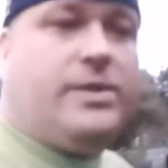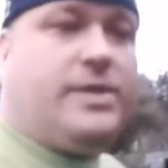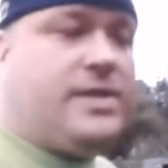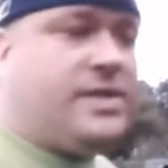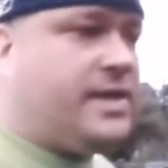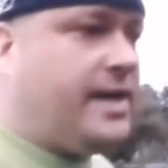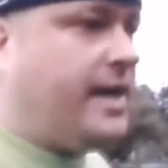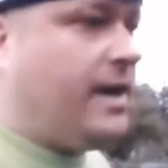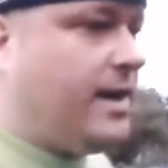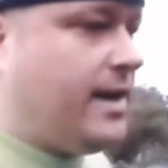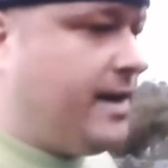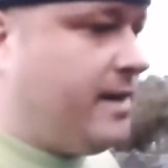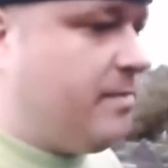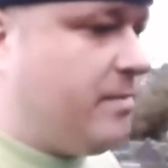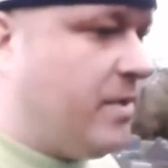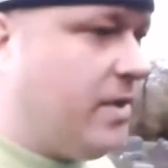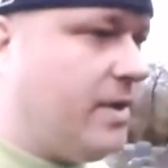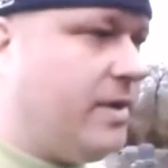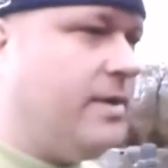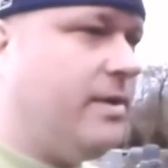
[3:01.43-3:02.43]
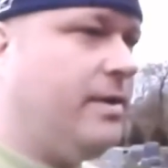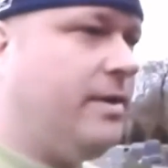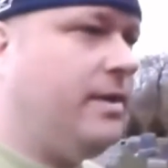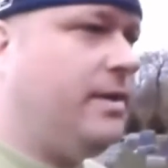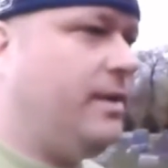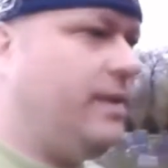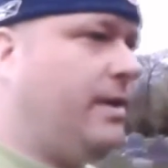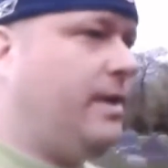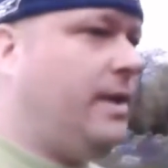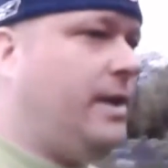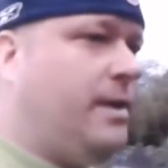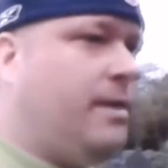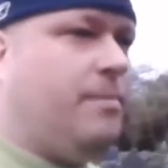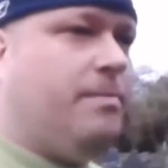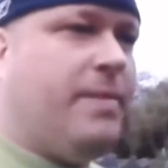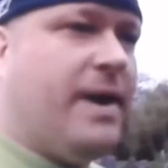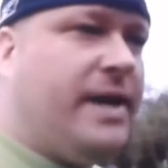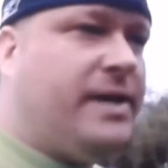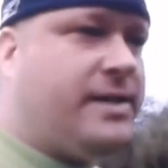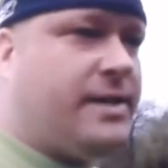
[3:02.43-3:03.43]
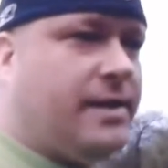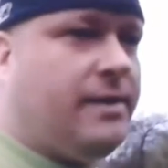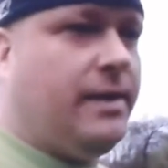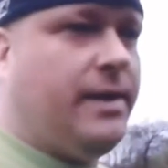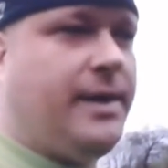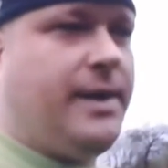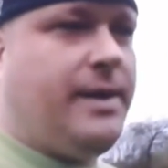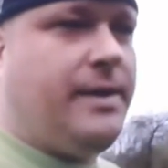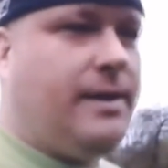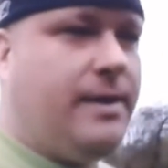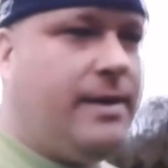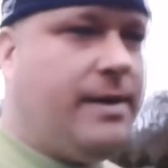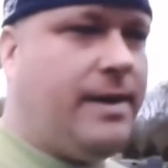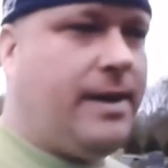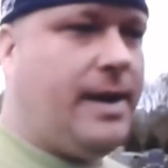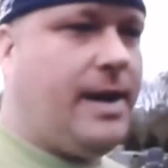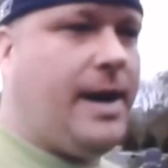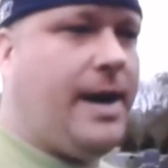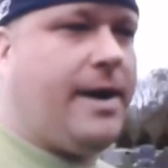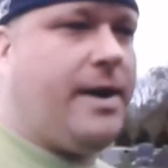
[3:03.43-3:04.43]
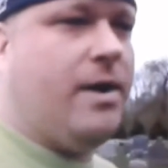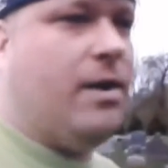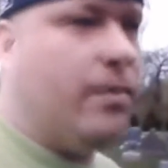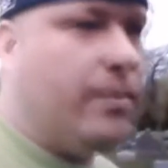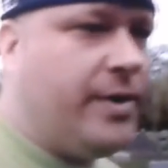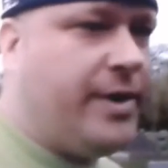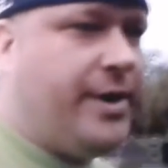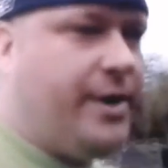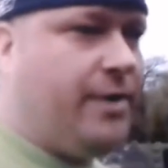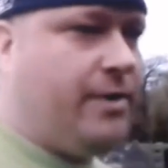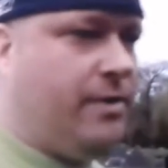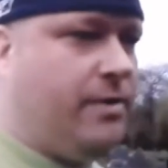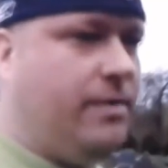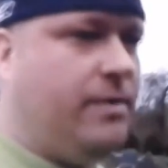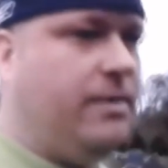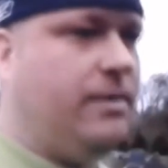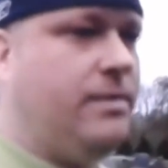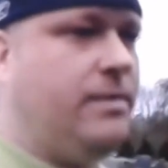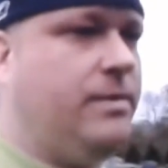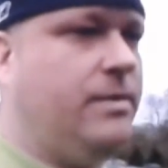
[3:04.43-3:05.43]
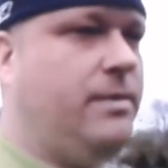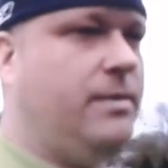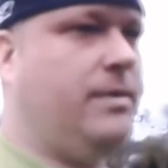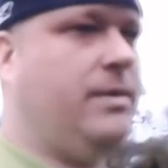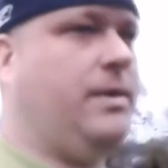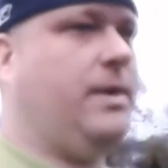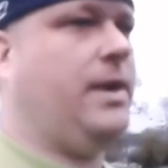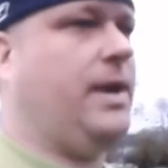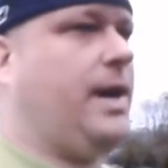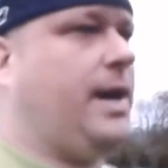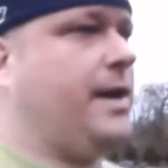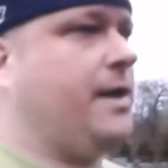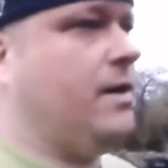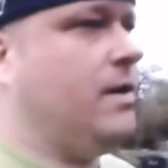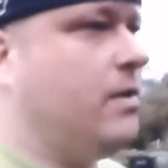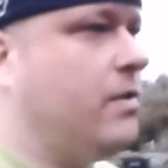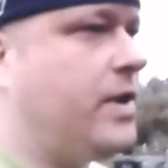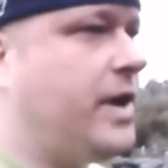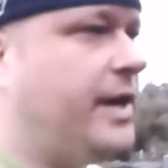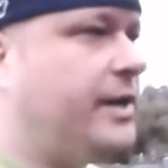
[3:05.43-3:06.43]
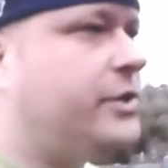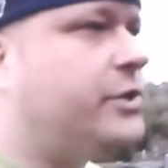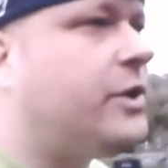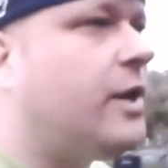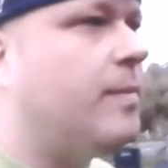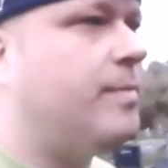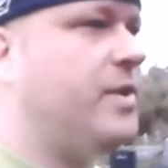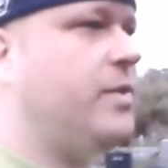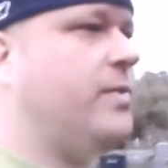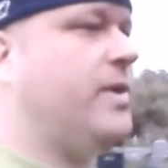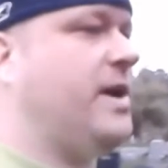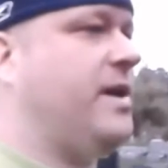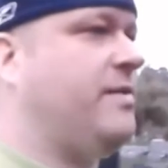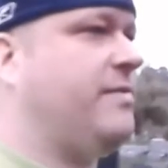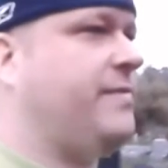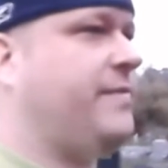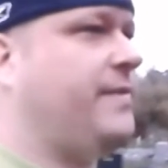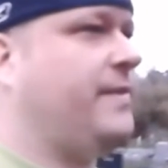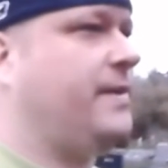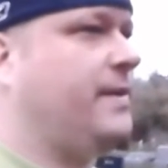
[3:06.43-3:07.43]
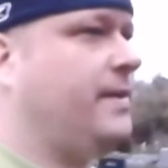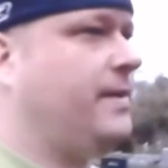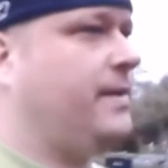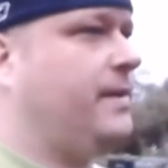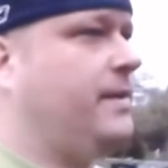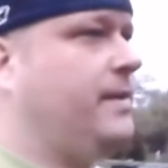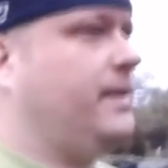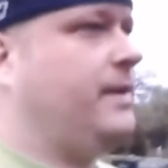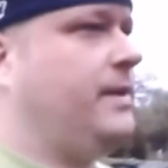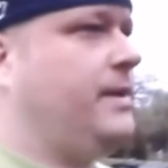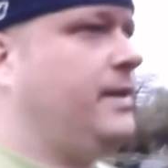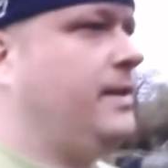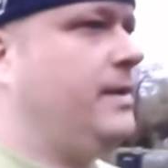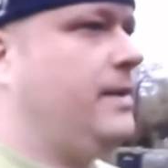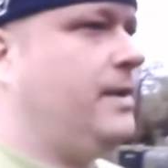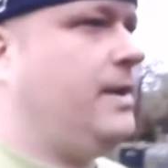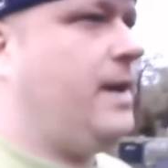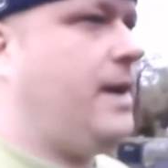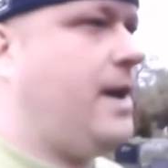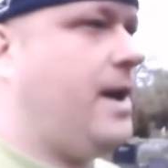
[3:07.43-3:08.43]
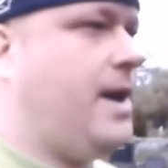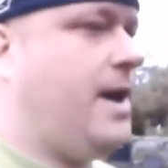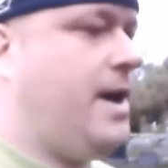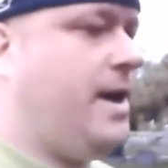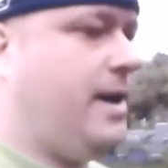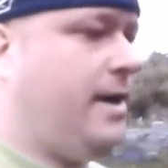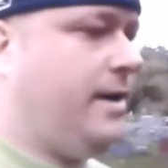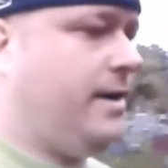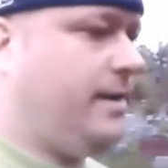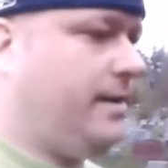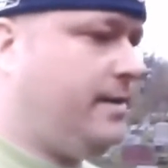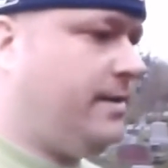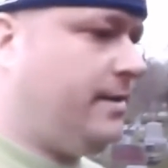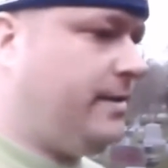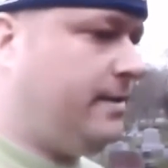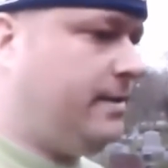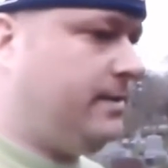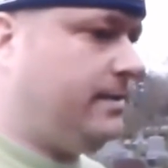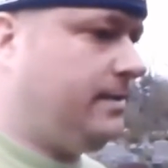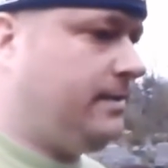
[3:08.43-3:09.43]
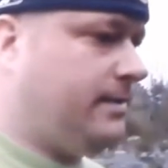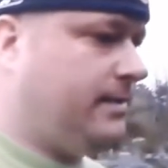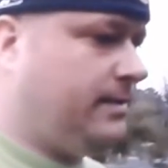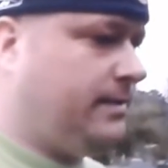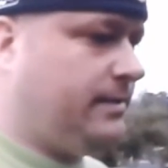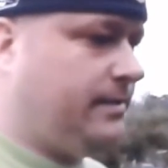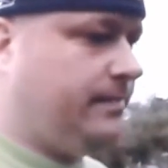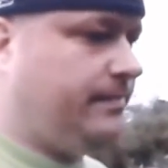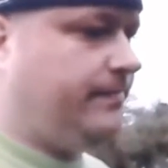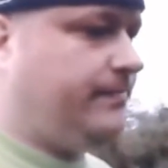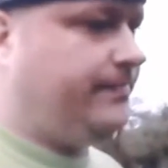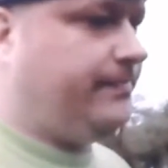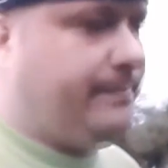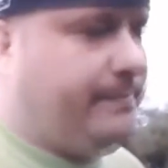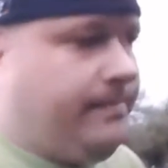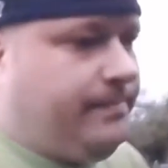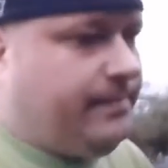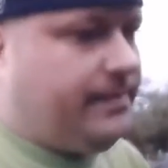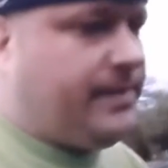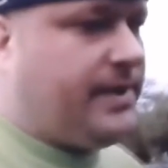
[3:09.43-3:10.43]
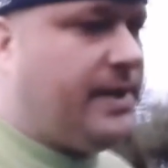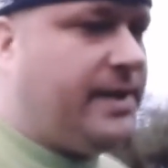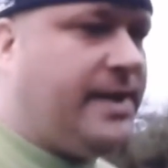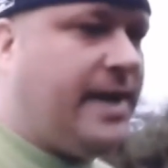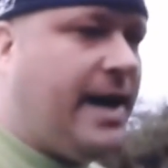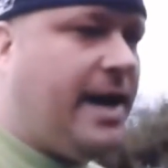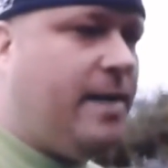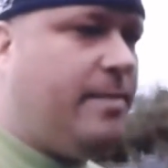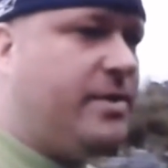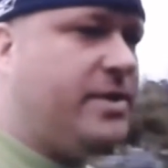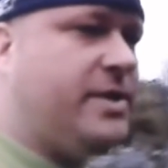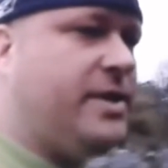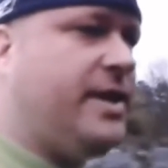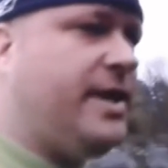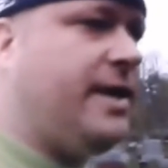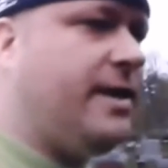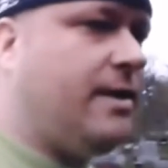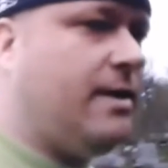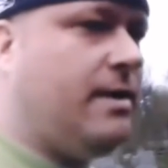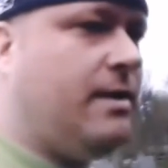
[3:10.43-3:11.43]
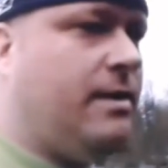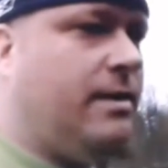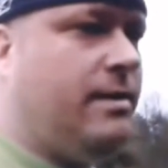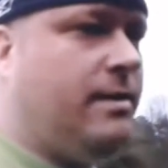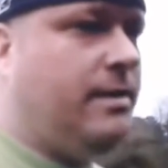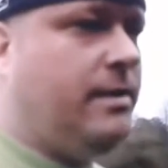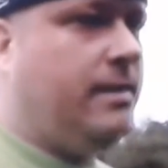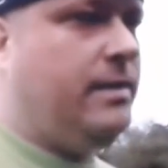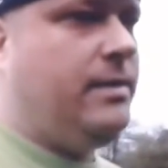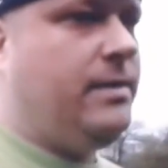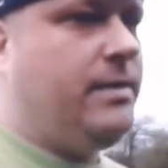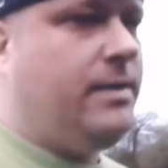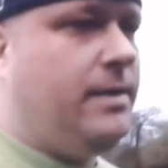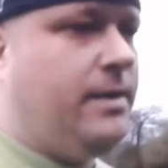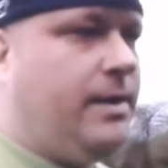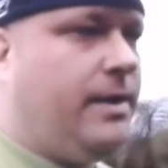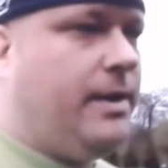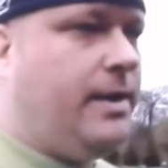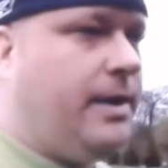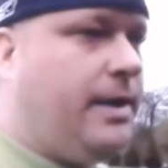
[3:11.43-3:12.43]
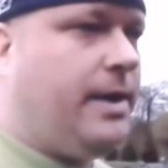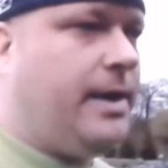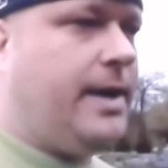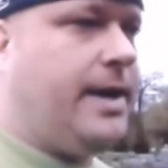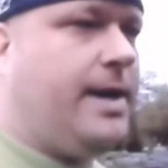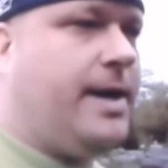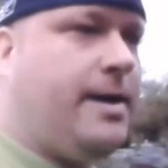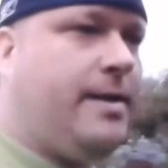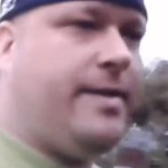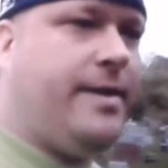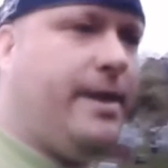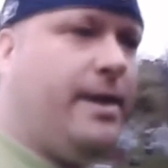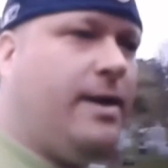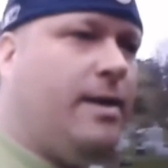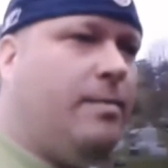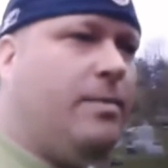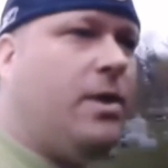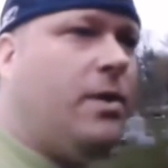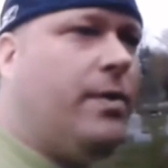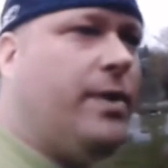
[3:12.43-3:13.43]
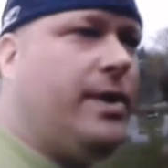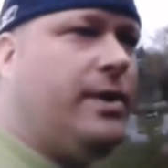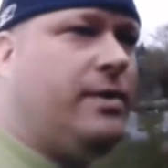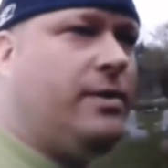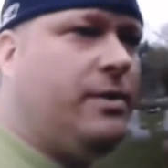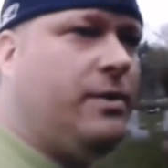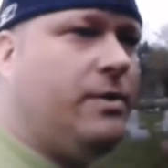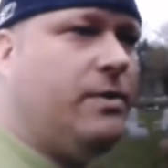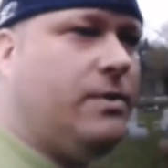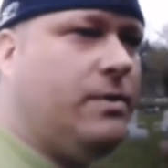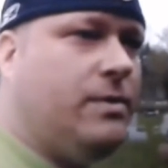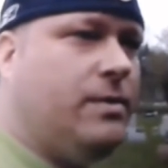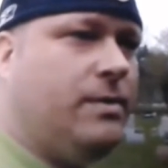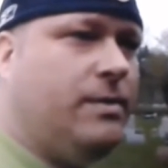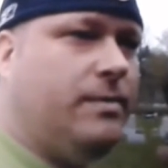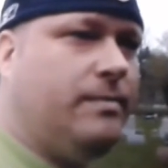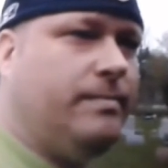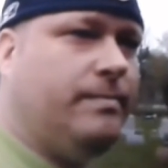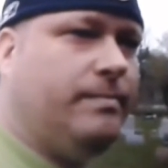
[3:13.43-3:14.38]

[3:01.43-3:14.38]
know what to say anymore. Basically, I own you, I own HWF, and the time is near, and I think I'm going to